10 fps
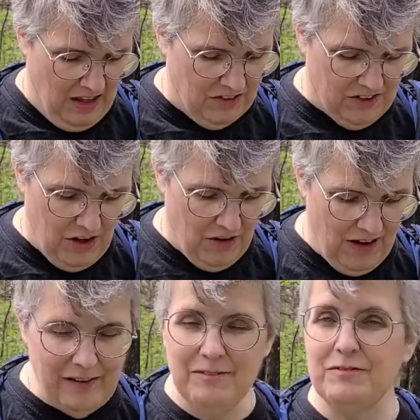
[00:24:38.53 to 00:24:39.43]
So
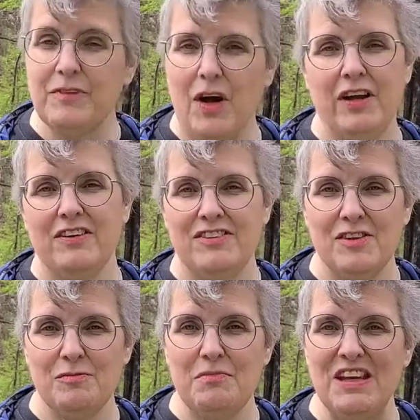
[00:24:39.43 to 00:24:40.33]
I'm going
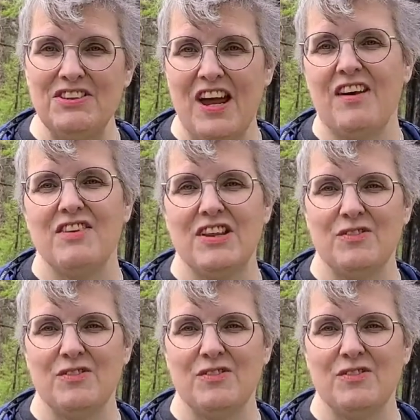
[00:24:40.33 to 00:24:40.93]
to miss having